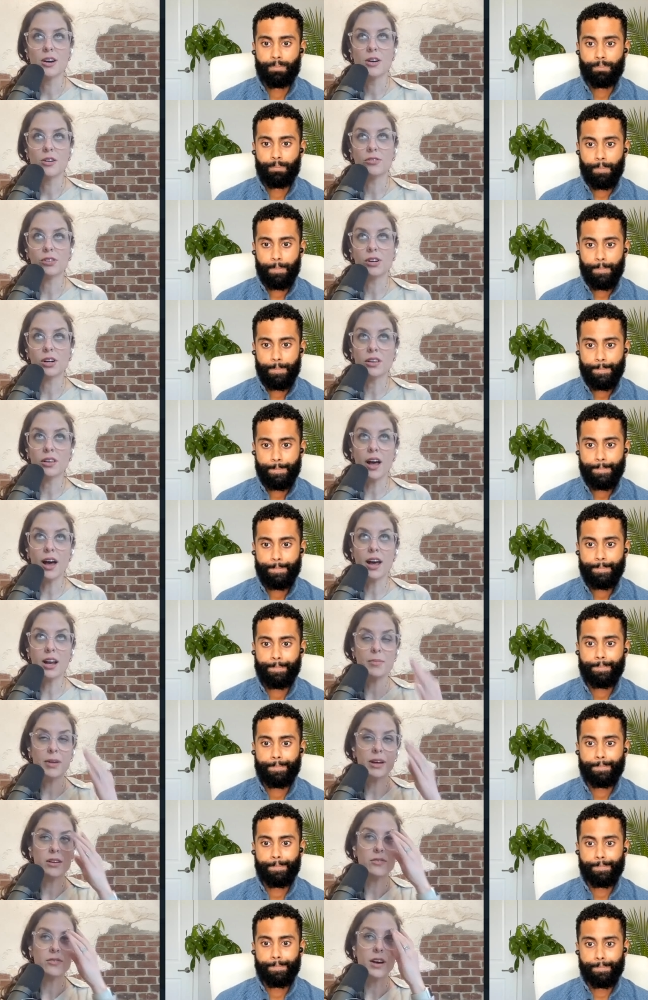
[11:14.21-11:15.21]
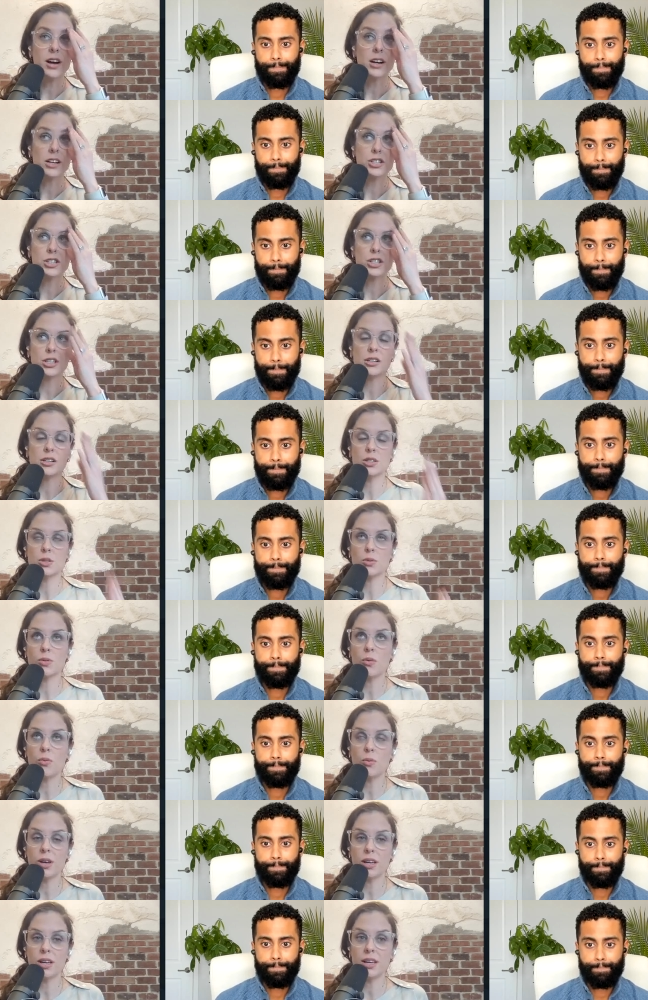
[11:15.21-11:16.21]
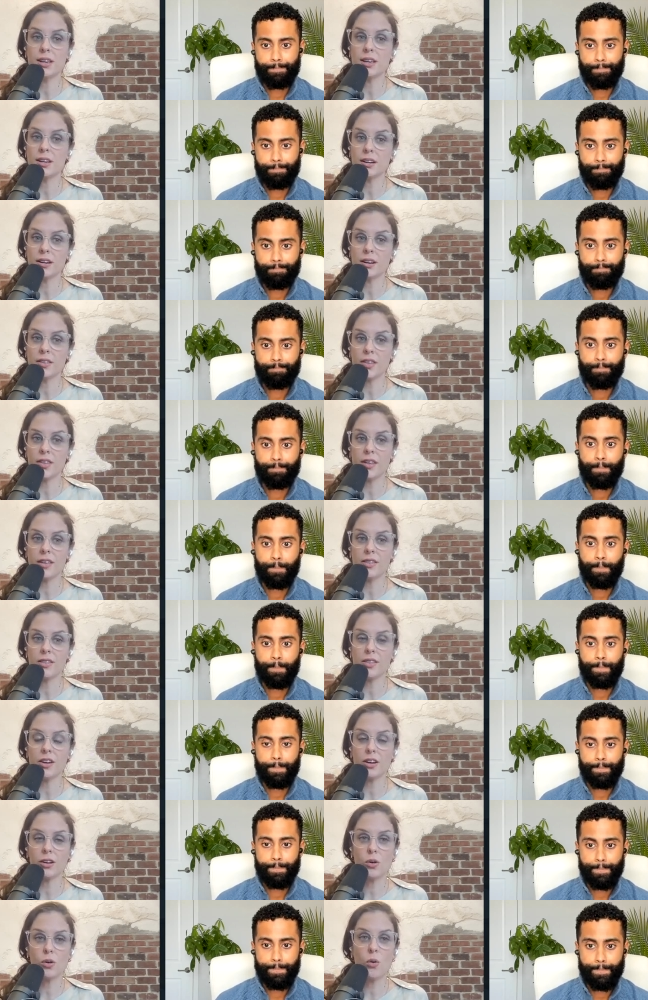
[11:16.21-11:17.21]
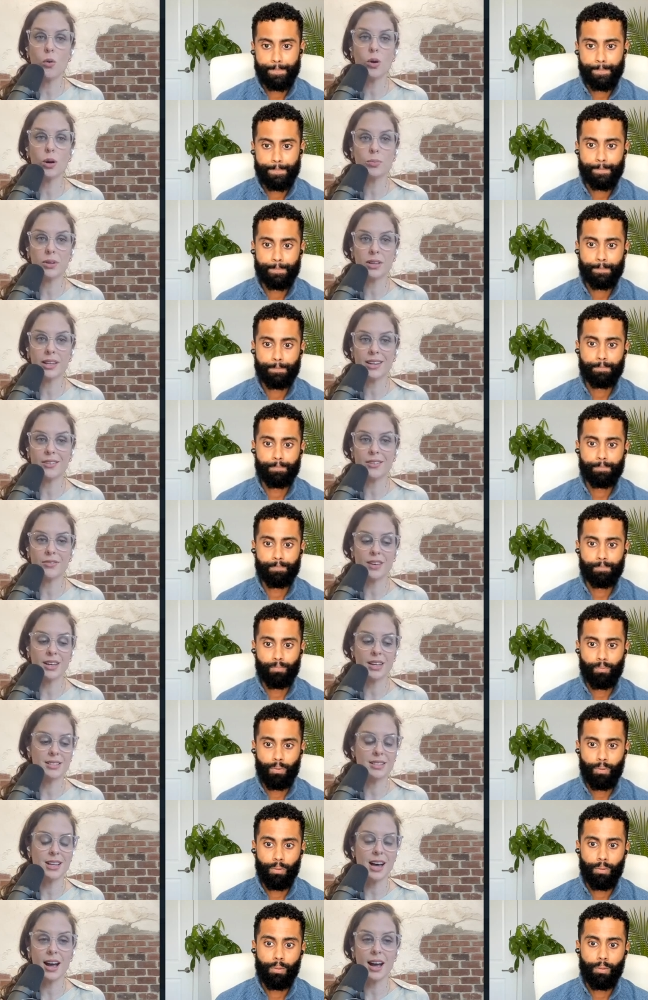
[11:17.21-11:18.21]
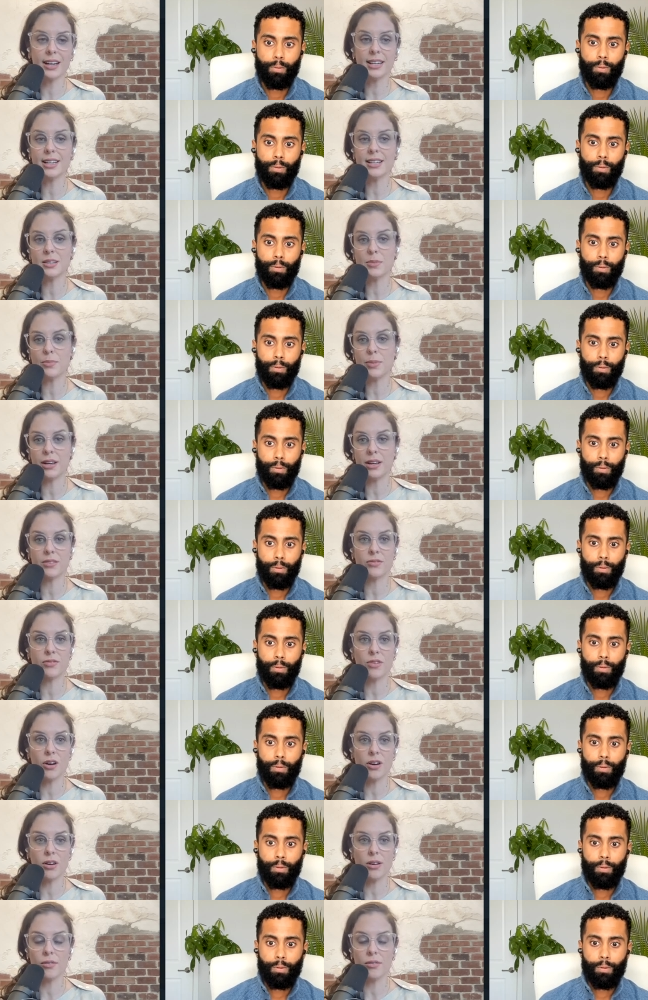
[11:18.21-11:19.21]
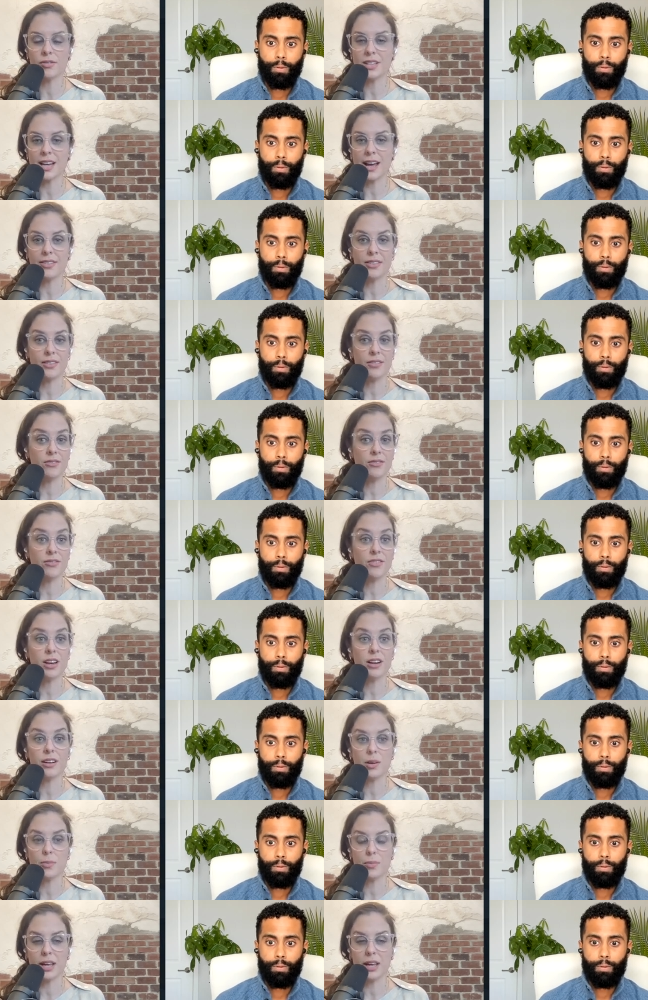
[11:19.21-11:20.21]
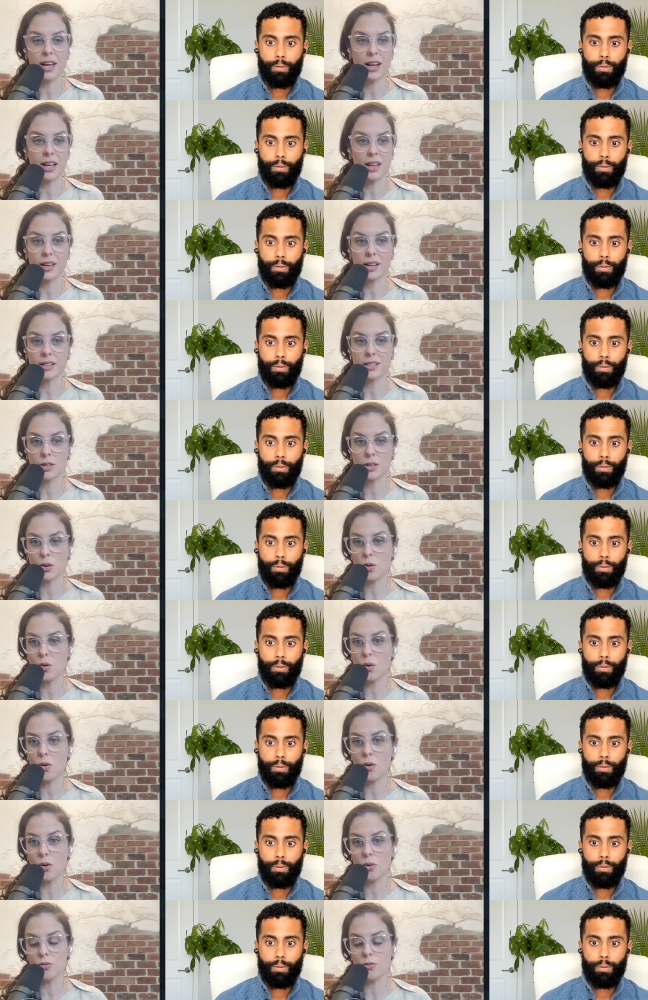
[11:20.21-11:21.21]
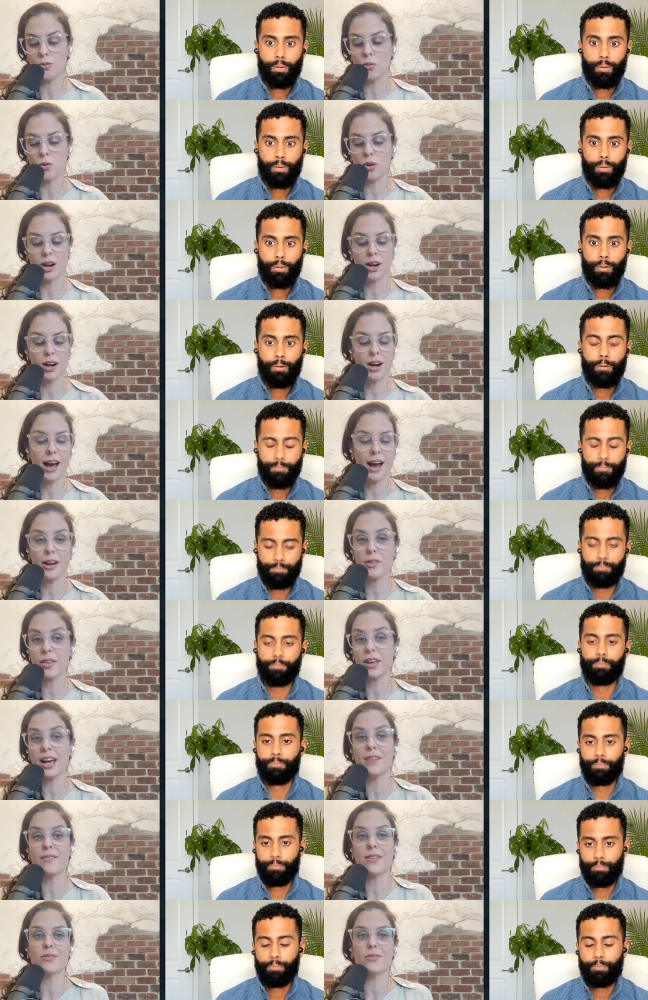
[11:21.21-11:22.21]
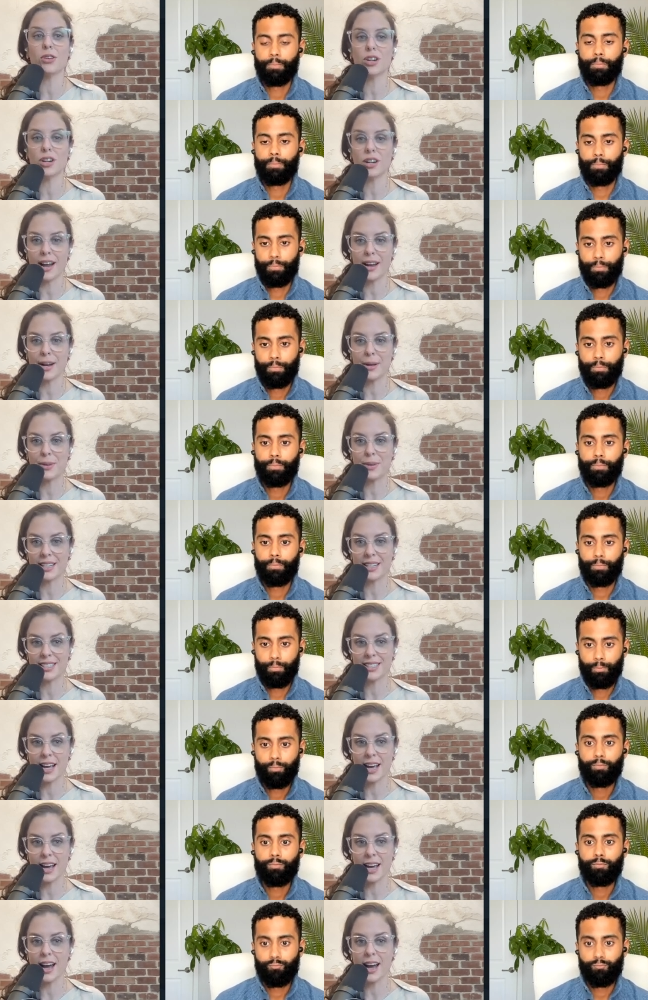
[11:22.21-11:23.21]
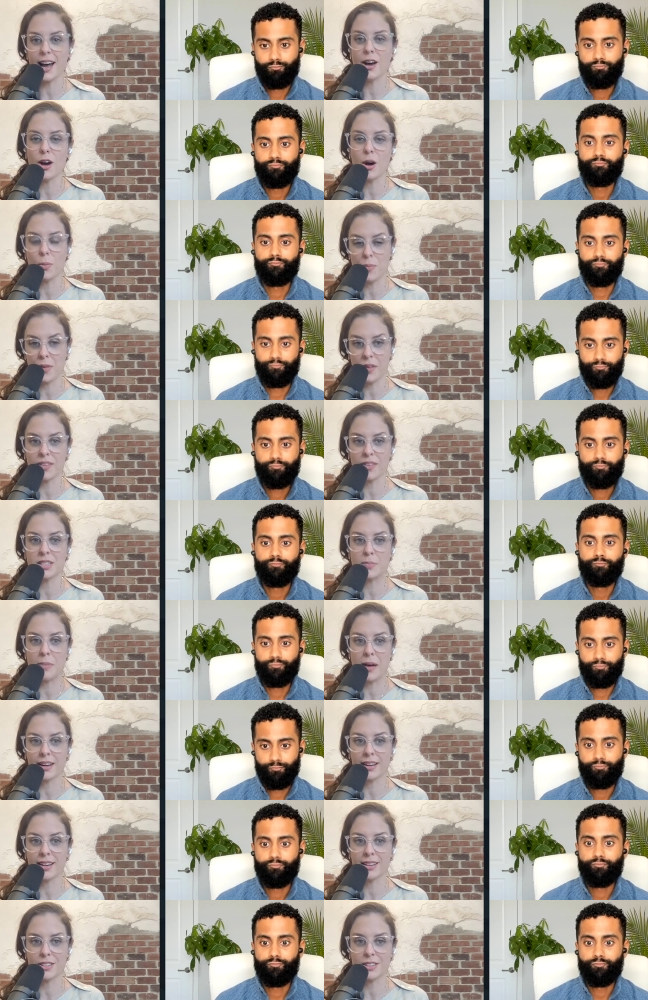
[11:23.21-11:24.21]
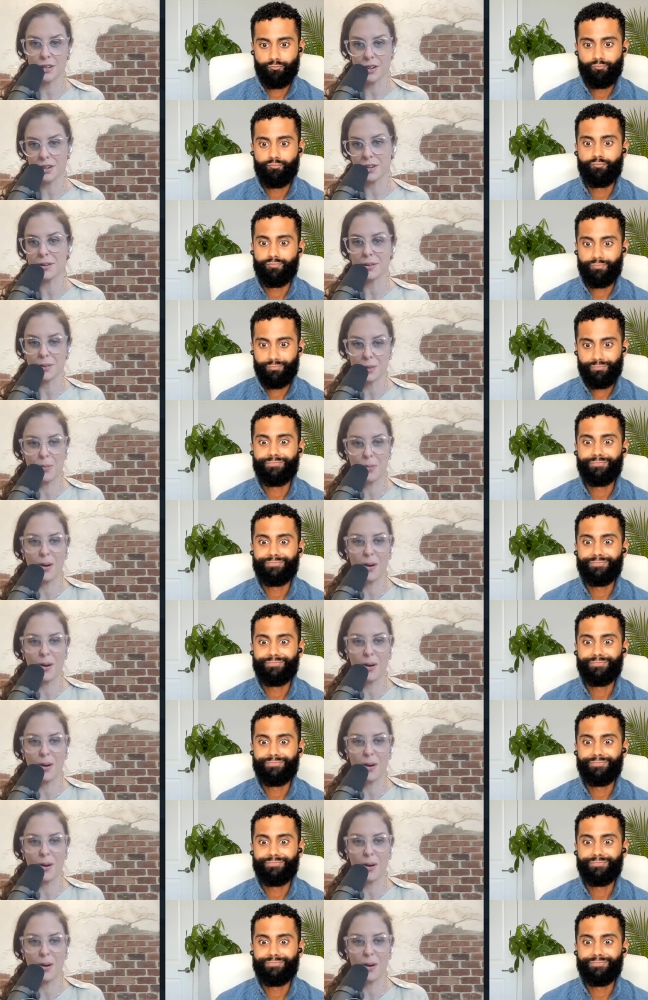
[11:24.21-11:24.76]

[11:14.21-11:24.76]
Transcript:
Speaker 1: for a lot of manufacturers what we hear that their core belief is i need to be involved at the very beginning that's the goal for i don't think i've mm-hmm. ever heard anybody say i hope that the spec gets started or the